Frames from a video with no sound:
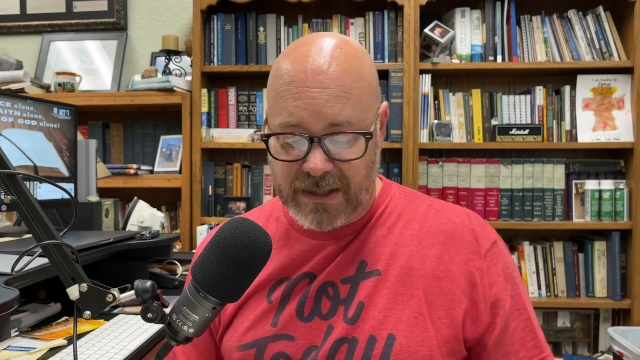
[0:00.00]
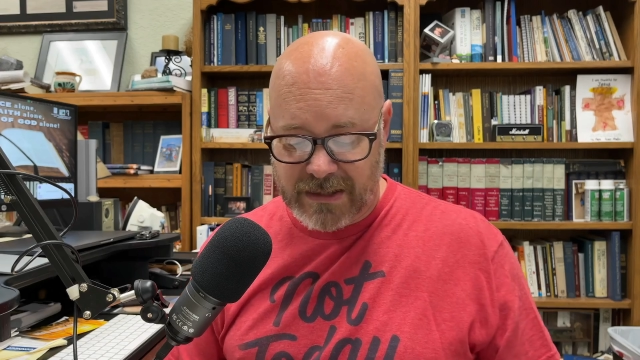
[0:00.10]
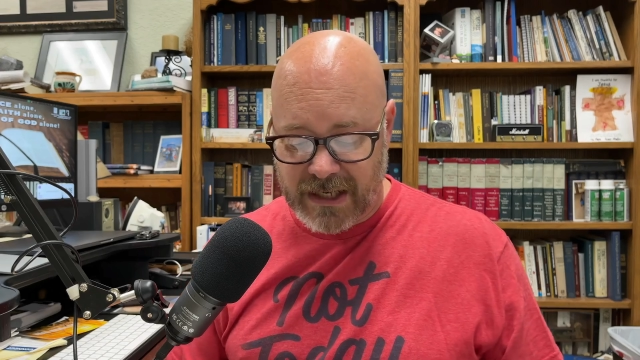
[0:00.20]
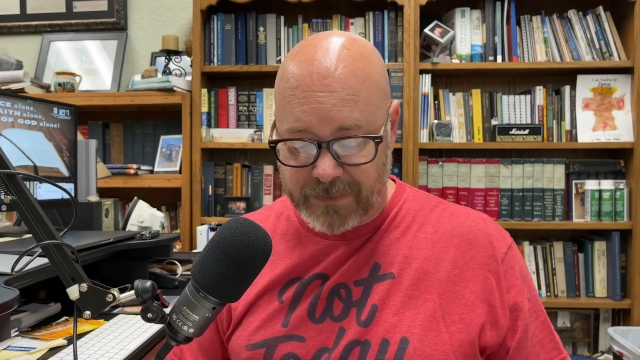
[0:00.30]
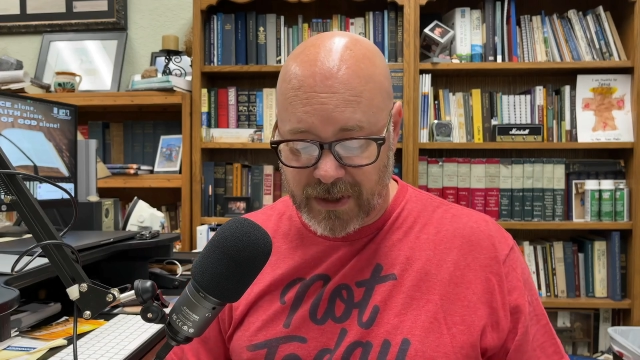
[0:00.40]

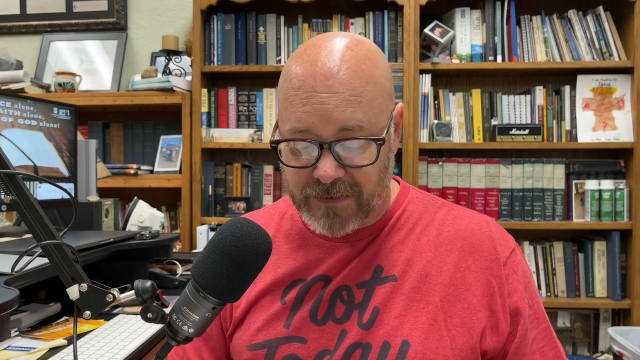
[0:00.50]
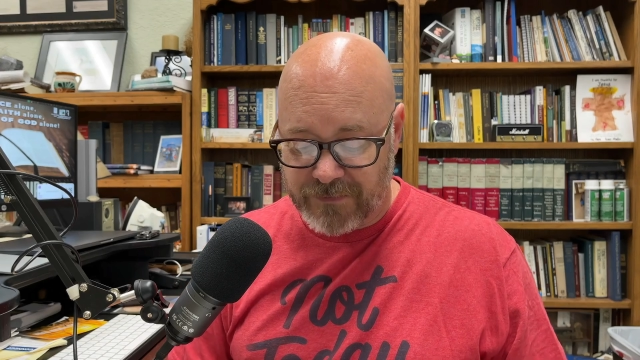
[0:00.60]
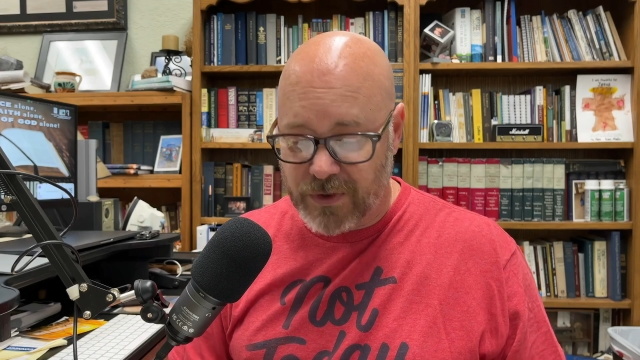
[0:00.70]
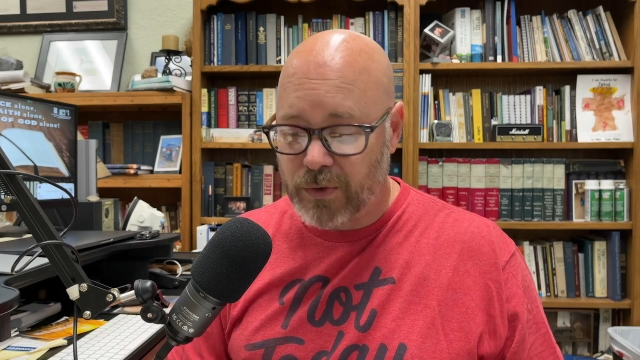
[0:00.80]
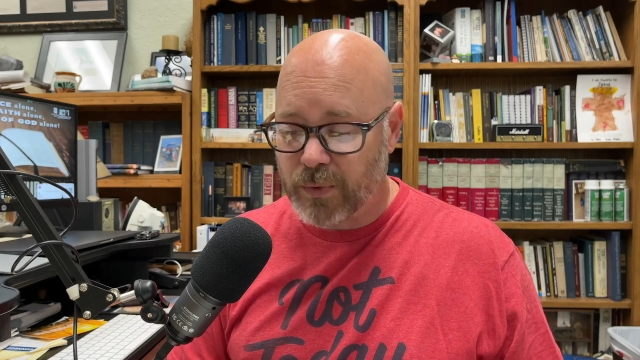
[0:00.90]
that I'm going to
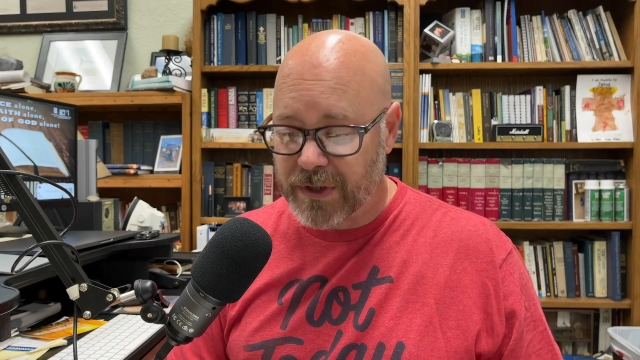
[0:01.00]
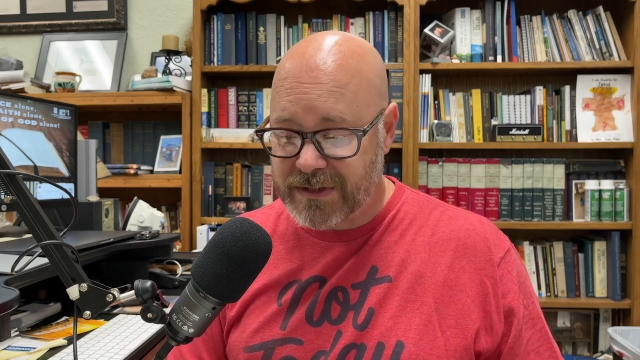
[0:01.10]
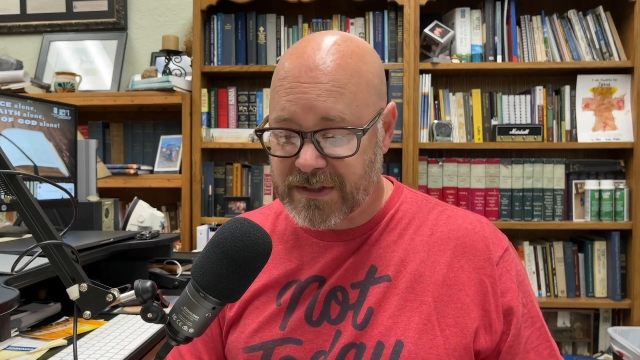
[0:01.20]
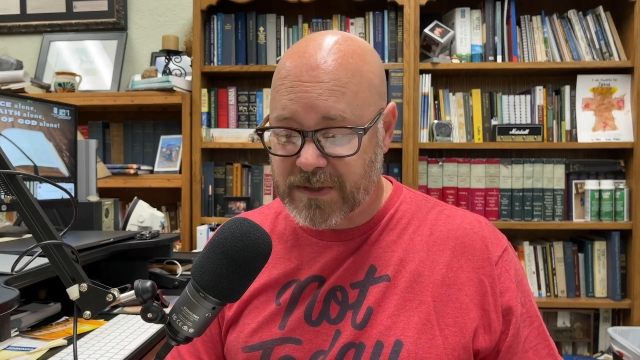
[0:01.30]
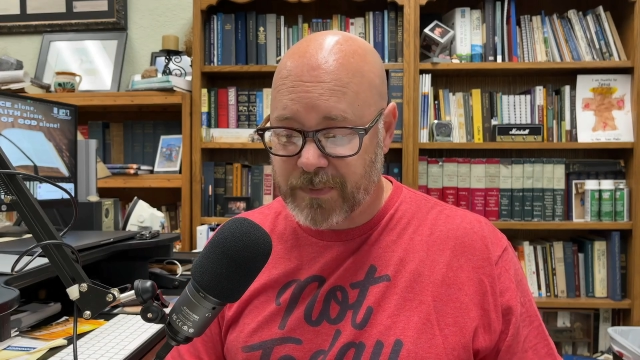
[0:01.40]
view with
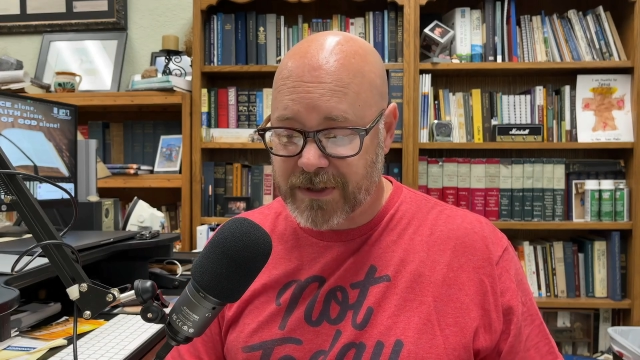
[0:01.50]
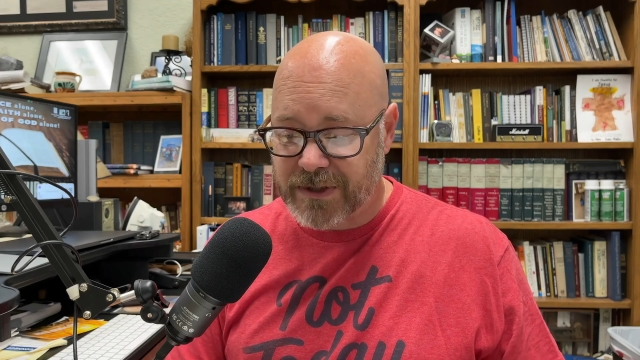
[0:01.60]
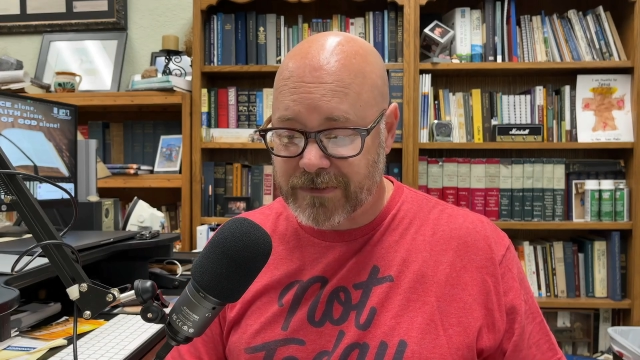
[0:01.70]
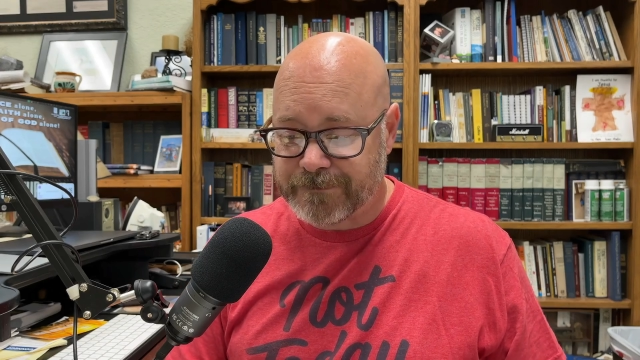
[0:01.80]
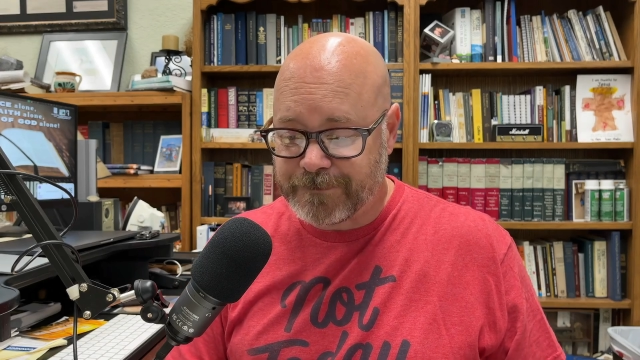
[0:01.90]

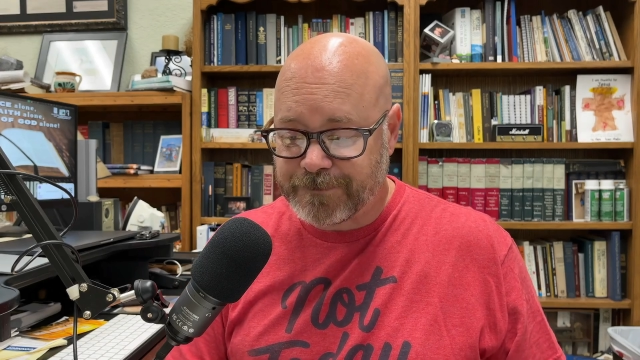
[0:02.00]
suspicion.